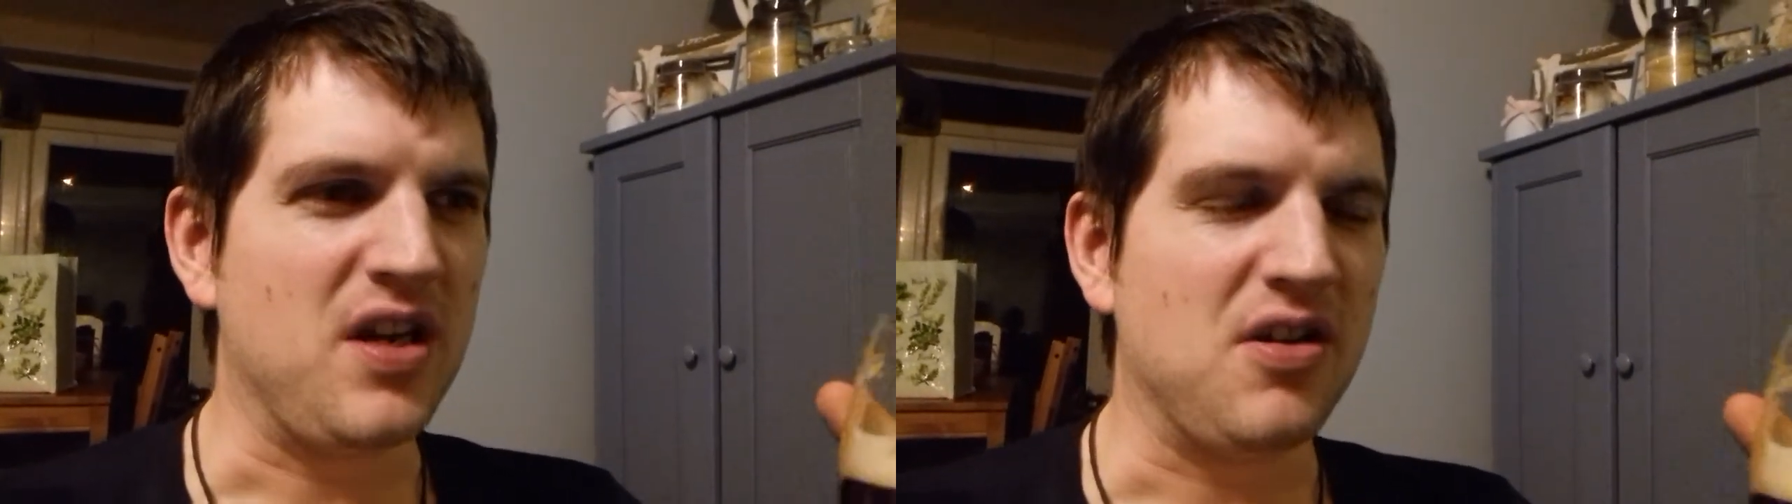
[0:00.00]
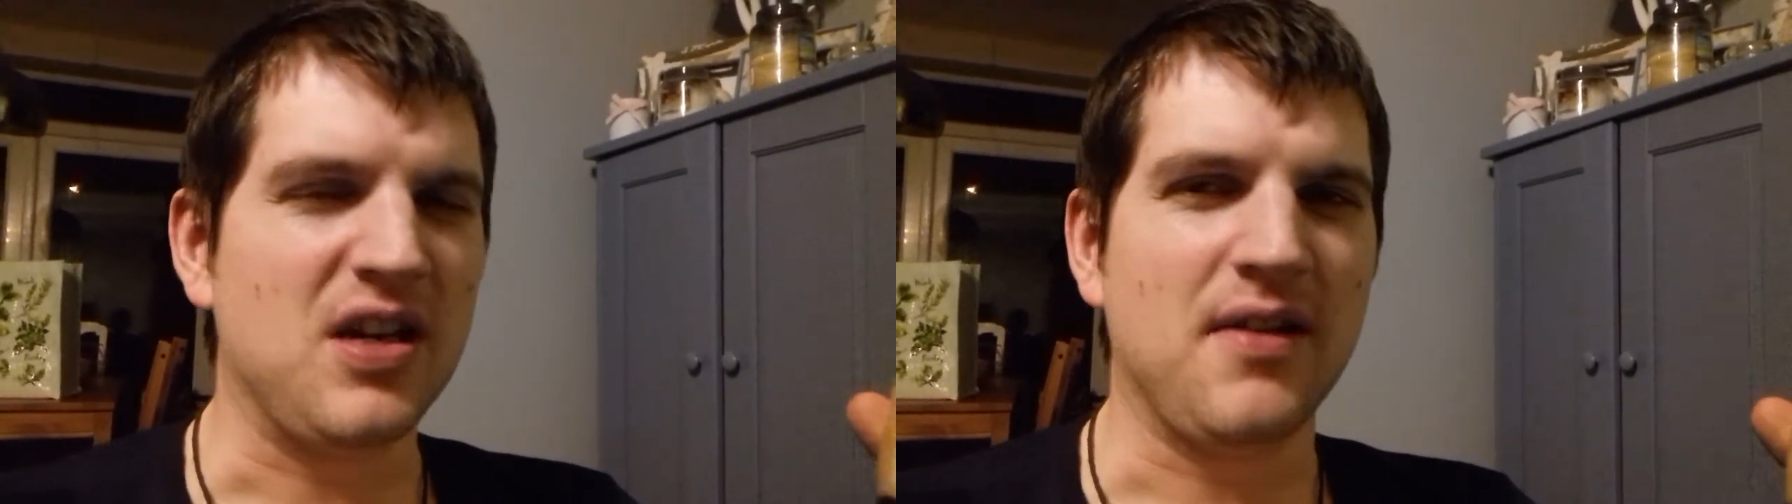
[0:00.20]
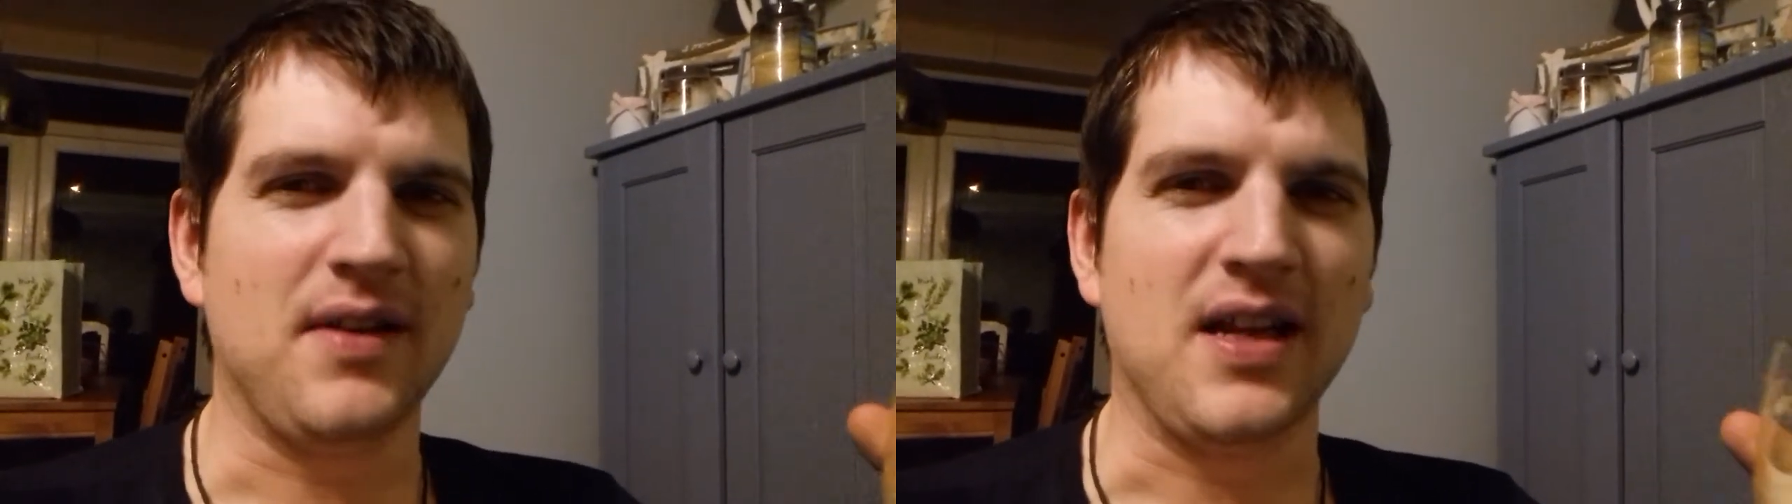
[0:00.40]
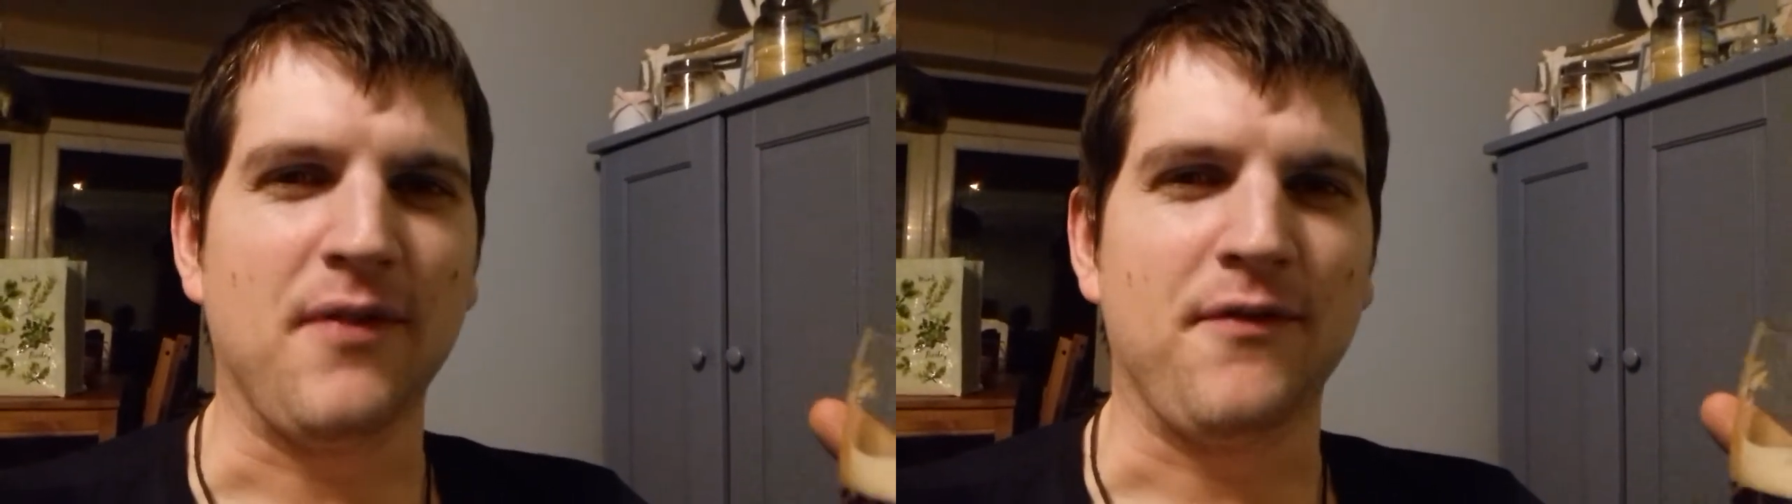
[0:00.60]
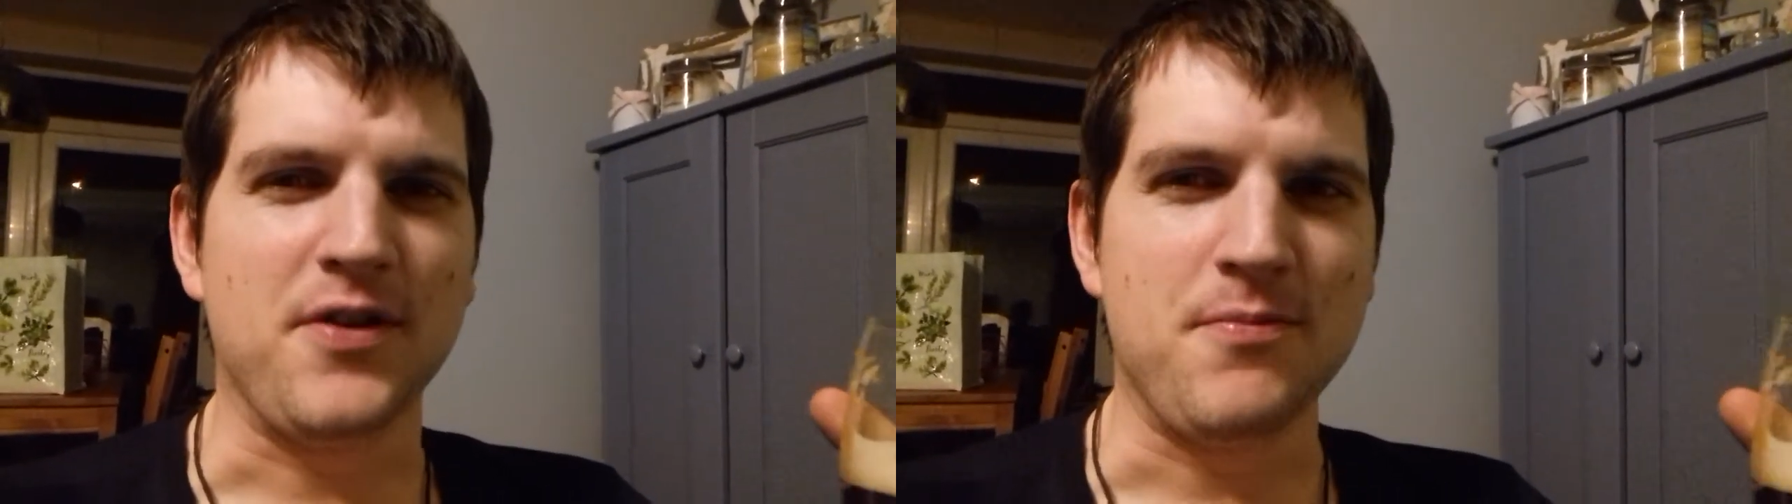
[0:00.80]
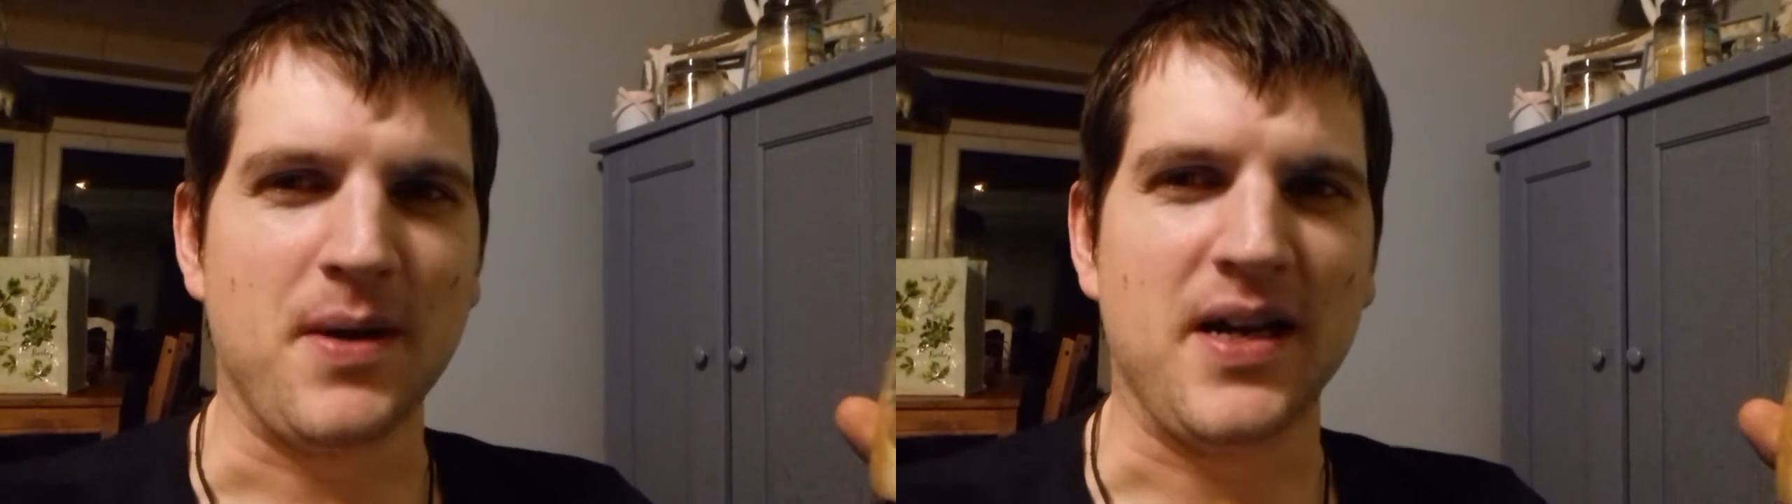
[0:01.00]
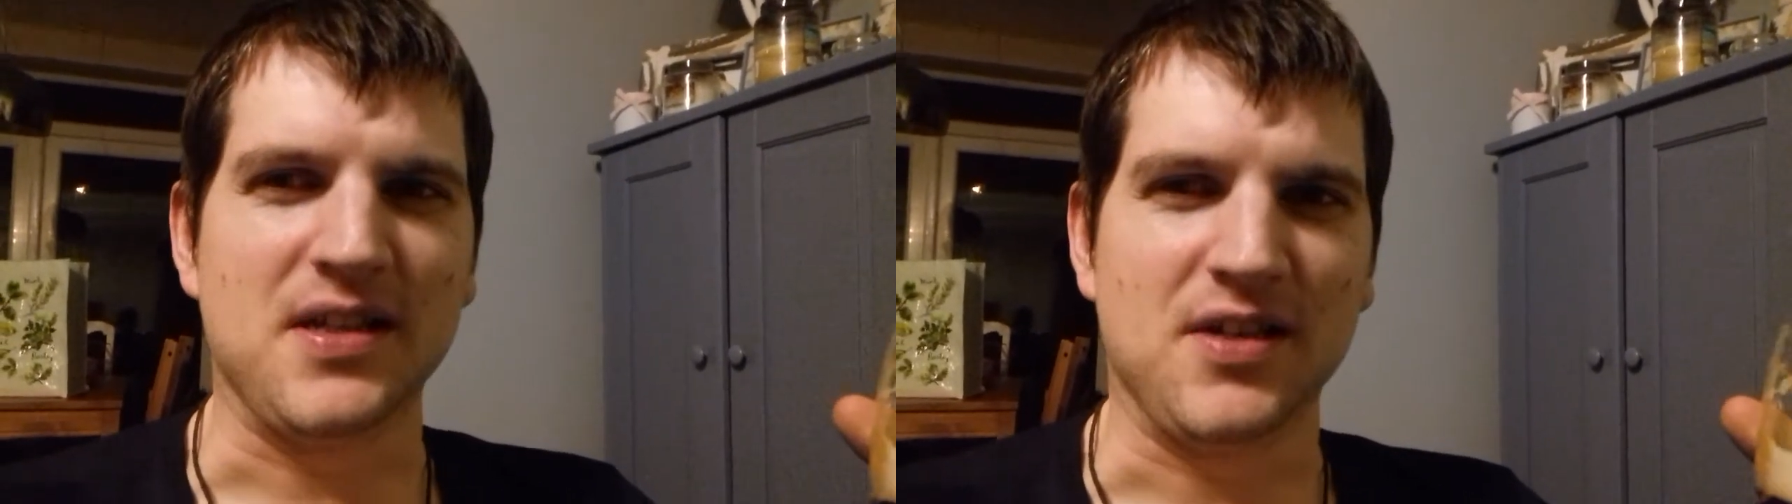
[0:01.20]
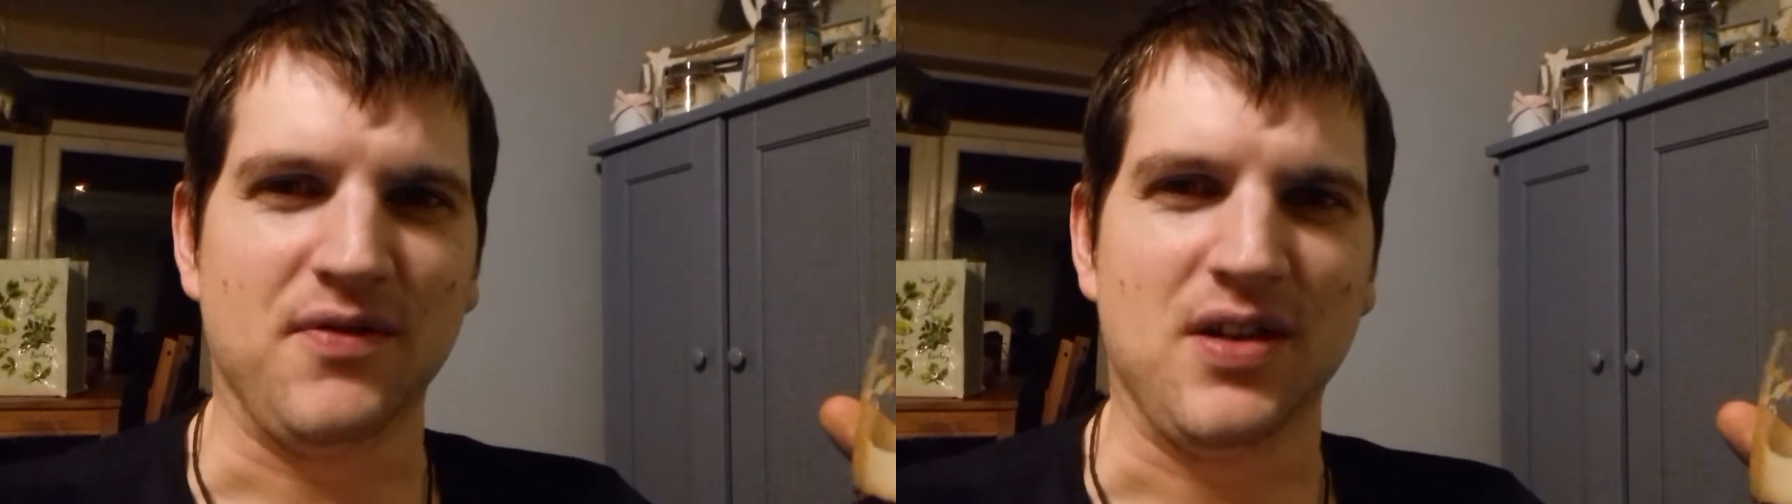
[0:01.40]
you could have like a few
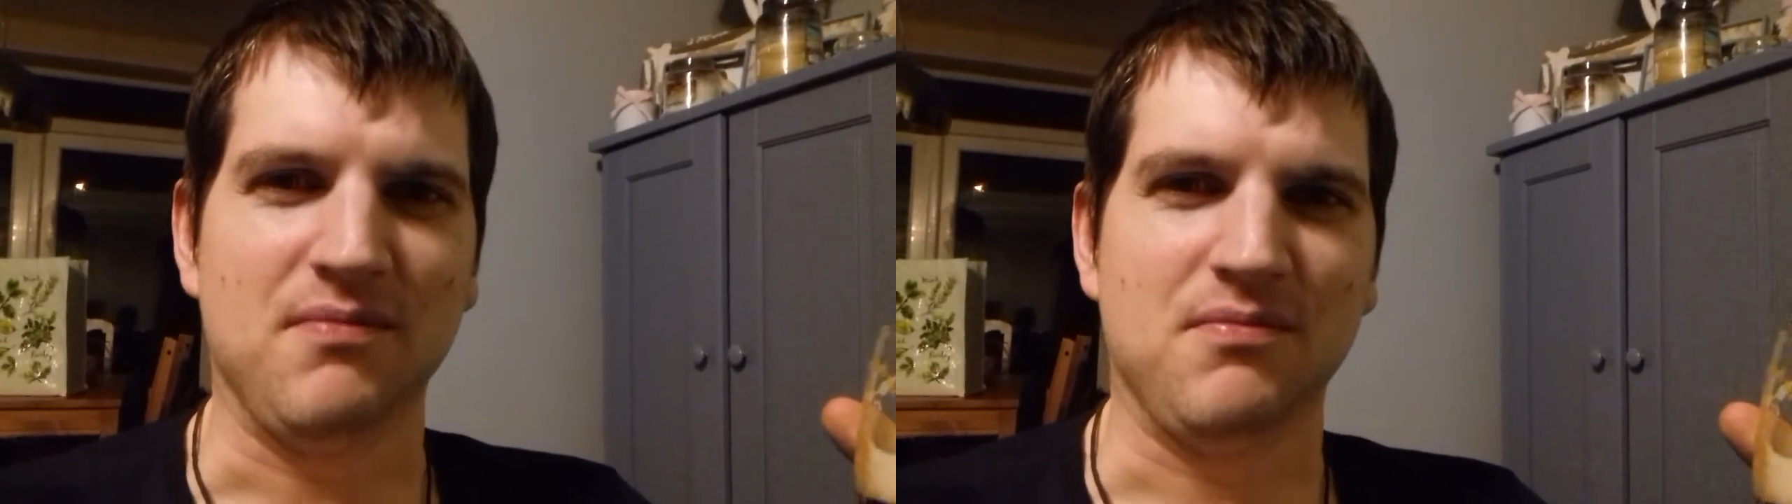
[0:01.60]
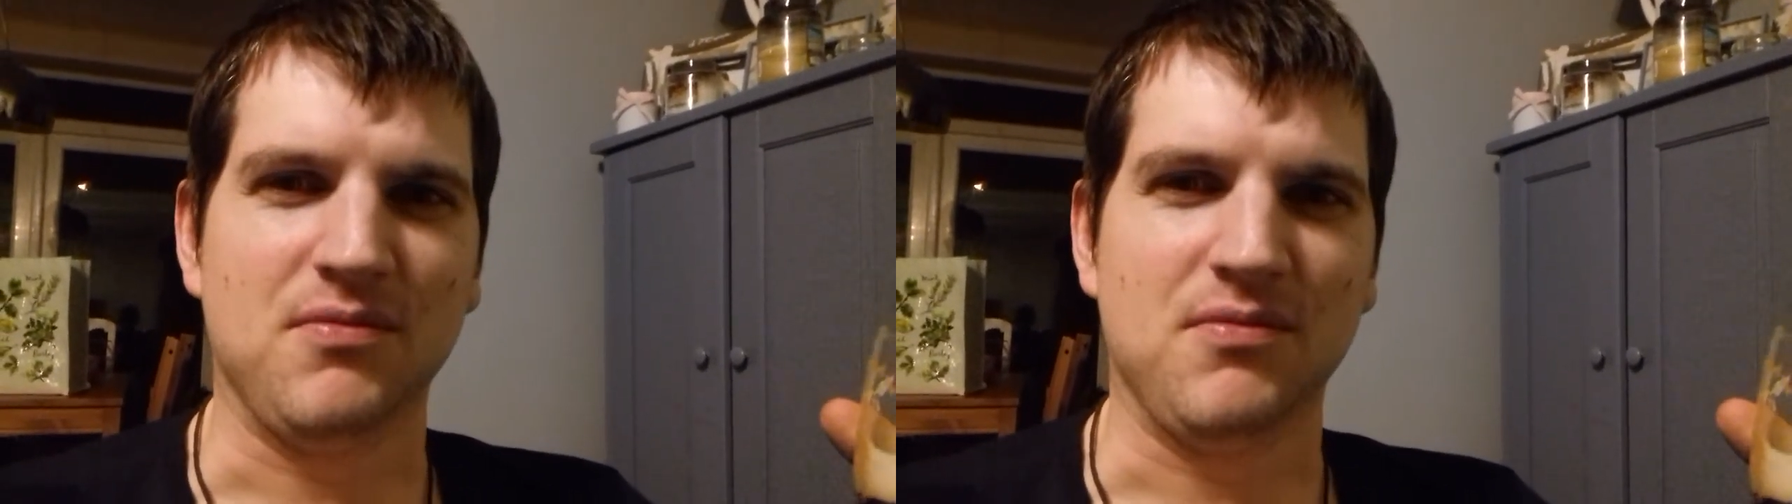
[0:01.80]
pints of it